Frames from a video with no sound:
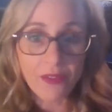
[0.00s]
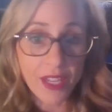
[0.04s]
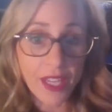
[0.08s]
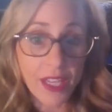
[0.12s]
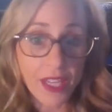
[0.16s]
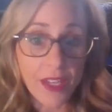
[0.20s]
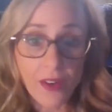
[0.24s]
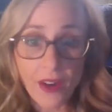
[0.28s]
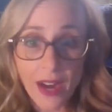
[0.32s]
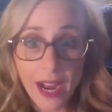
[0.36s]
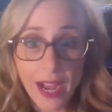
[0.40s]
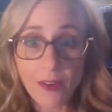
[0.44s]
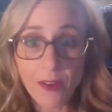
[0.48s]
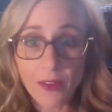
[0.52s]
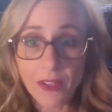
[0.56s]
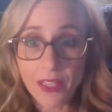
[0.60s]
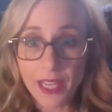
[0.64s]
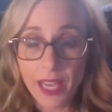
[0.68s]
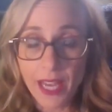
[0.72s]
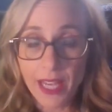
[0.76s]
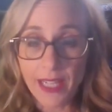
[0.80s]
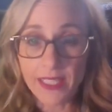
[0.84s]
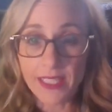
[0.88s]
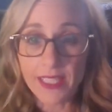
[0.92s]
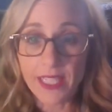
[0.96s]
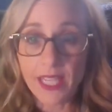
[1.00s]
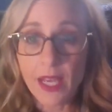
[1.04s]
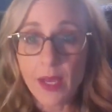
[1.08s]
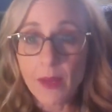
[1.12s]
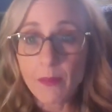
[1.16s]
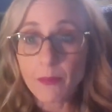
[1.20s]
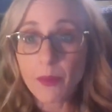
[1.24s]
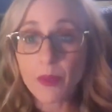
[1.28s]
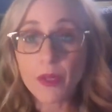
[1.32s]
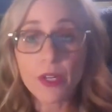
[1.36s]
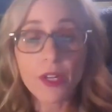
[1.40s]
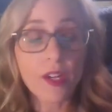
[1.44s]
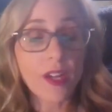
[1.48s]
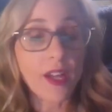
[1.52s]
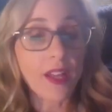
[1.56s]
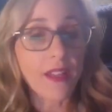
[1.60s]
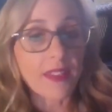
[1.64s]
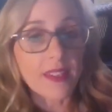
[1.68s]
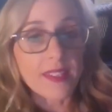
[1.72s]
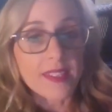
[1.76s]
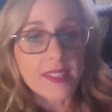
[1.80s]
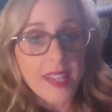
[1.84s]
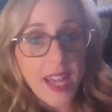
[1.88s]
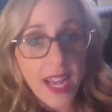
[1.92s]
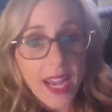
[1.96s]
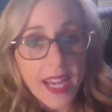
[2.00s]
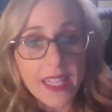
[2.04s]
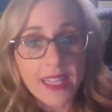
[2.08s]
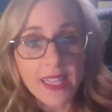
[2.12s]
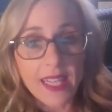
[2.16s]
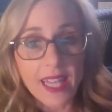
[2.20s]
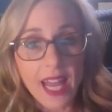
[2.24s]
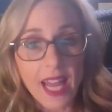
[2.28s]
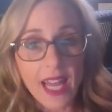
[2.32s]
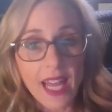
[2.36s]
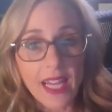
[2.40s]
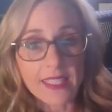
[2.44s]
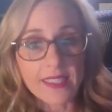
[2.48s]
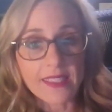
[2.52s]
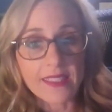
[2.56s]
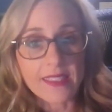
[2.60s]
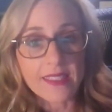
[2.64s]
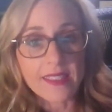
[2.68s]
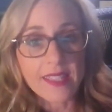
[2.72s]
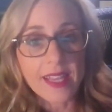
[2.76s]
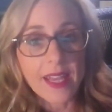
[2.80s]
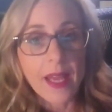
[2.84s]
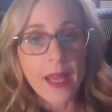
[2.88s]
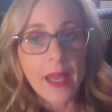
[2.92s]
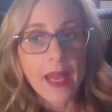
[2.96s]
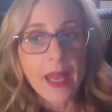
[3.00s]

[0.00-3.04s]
figure out yet, put it on the sidelines,